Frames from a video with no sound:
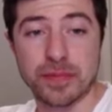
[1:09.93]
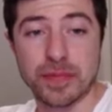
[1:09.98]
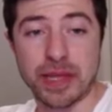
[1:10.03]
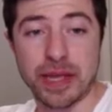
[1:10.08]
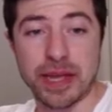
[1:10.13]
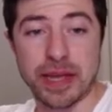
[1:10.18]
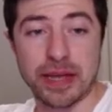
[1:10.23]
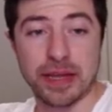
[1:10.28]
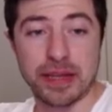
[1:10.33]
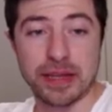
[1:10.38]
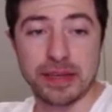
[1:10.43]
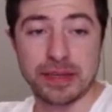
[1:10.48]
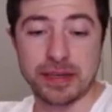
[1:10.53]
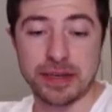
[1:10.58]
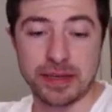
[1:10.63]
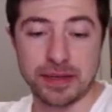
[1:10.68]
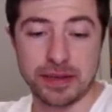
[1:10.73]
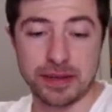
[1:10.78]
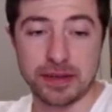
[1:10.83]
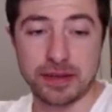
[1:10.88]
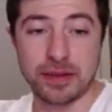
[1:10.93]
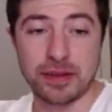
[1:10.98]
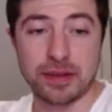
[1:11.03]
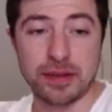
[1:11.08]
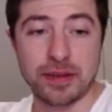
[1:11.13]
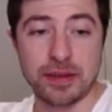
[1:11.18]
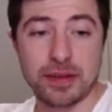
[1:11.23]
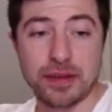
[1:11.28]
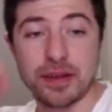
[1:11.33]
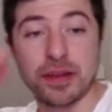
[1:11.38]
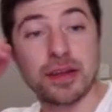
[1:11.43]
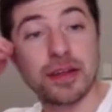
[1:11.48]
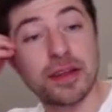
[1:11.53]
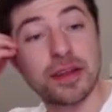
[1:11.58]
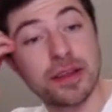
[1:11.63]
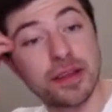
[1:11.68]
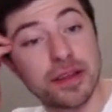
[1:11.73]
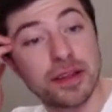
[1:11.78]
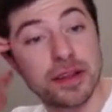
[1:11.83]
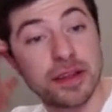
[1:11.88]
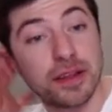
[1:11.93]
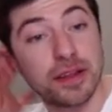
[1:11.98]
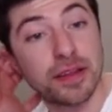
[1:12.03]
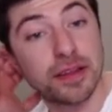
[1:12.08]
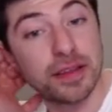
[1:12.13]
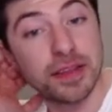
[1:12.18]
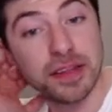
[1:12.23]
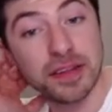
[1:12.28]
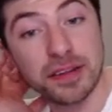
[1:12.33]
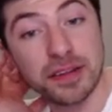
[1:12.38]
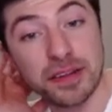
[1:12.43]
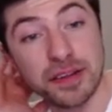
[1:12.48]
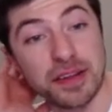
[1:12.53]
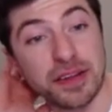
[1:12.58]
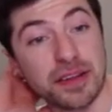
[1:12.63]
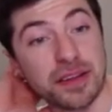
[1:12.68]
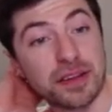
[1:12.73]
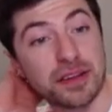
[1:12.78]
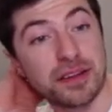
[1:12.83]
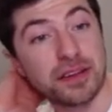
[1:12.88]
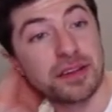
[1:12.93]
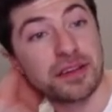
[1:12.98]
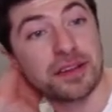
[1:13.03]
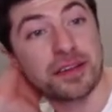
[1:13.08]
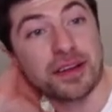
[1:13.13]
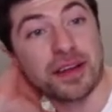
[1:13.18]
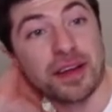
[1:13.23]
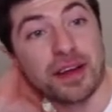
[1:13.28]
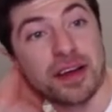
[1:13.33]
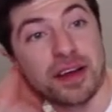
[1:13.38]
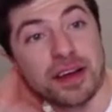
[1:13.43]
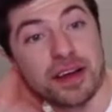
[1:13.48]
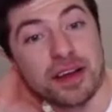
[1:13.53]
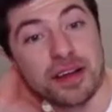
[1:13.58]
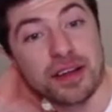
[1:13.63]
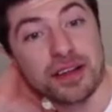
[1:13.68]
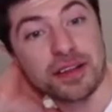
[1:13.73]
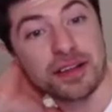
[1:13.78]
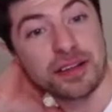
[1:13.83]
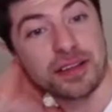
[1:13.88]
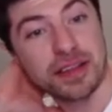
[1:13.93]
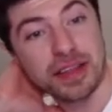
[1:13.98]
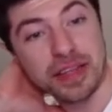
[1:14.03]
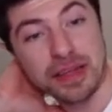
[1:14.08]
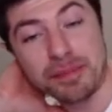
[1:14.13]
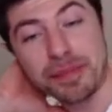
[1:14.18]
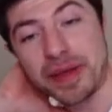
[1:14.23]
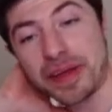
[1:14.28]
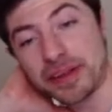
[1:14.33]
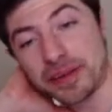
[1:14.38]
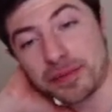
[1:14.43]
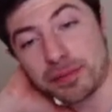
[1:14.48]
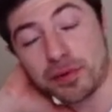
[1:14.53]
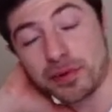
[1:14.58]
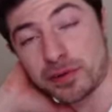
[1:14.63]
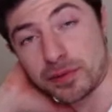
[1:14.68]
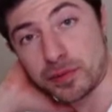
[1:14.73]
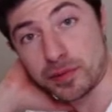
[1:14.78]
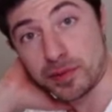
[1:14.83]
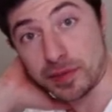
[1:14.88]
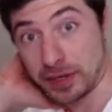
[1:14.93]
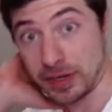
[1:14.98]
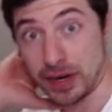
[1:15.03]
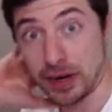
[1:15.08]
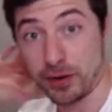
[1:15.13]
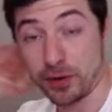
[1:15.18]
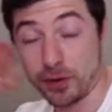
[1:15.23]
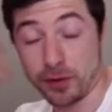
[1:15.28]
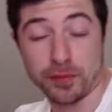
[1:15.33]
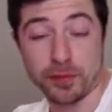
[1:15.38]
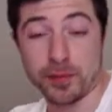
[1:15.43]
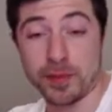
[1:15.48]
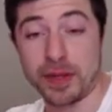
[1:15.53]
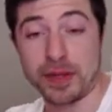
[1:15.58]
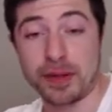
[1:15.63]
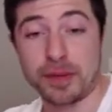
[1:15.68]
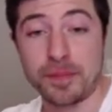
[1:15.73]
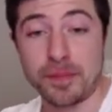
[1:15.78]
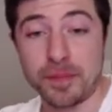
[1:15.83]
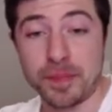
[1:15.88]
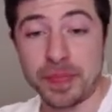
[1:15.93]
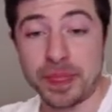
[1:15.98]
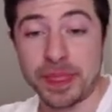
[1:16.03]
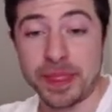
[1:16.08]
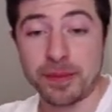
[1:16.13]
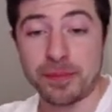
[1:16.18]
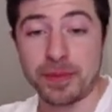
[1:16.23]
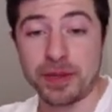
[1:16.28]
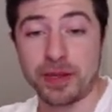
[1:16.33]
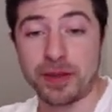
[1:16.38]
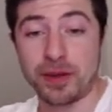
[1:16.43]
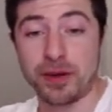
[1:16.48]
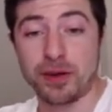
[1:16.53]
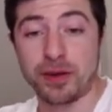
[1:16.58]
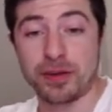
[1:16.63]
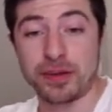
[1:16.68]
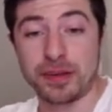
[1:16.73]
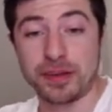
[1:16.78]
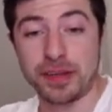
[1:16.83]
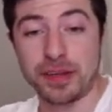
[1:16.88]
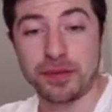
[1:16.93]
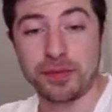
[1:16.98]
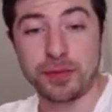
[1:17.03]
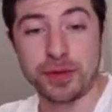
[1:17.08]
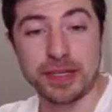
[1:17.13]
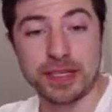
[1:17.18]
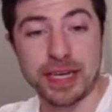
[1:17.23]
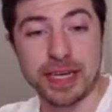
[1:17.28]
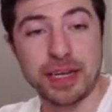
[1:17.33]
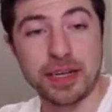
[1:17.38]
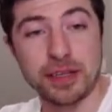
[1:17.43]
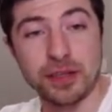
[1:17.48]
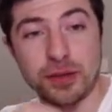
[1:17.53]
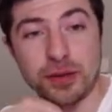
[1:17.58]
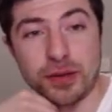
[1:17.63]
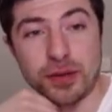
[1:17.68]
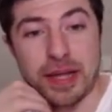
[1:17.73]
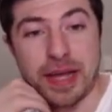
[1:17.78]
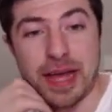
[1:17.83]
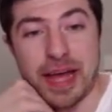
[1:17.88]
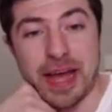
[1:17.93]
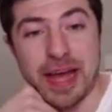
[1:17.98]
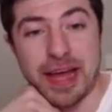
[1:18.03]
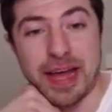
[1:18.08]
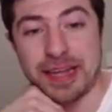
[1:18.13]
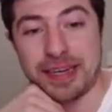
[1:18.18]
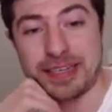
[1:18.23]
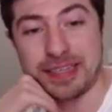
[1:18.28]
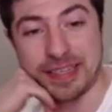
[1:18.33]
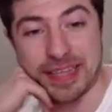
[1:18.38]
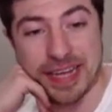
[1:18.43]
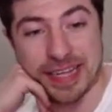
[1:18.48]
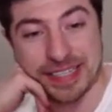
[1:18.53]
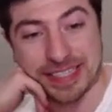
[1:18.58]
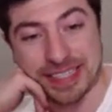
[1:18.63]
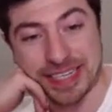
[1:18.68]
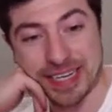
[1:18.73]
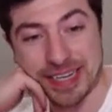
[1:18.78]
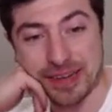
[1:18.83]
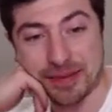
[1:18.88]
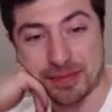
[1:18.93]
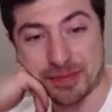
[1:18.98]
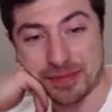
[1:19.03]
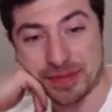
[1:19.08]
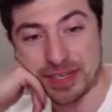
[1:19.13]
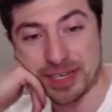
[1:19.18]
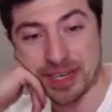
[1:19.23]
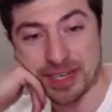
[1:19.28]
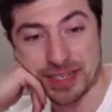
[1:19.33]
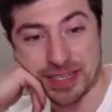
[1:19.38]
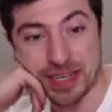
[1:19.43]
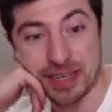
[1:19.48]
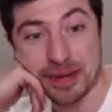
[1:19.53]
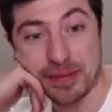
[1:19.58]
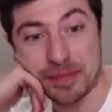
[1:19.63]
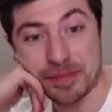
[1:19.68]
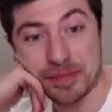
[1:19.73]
And this is the best possible scenario for me, because if we take a look at that team down there,